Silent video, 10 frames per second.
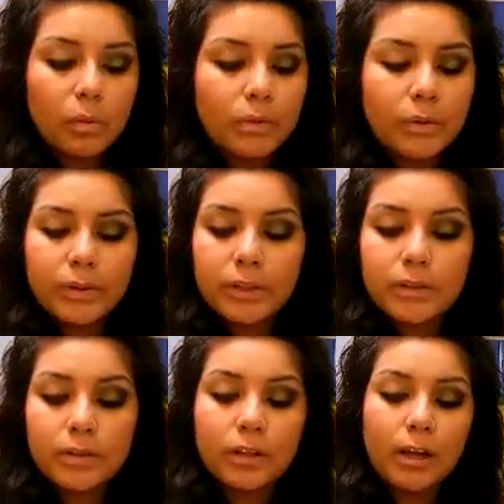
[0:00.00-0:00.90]
we don't want to
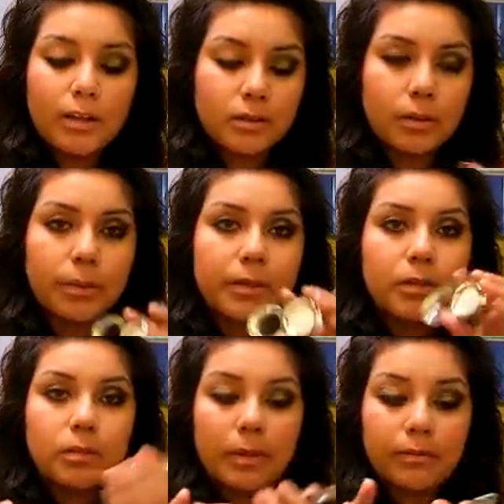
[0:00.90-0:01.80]
use a lot, so I'm going to
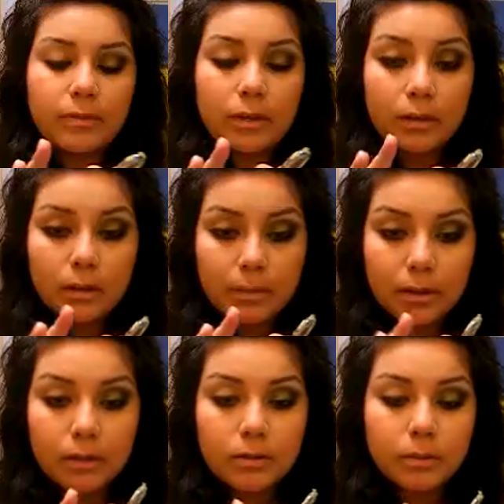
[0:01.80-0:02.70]
use my finger. I'm not
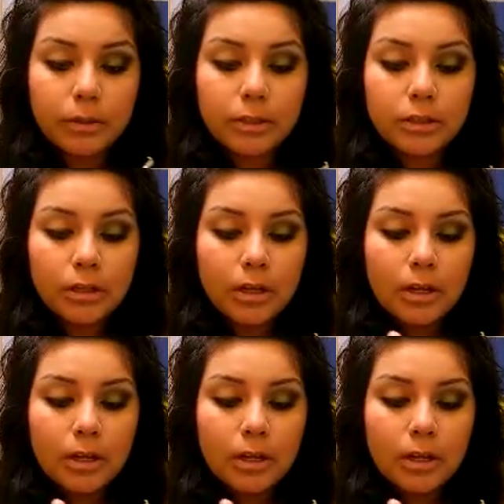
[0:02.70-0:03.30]
going to use a brush.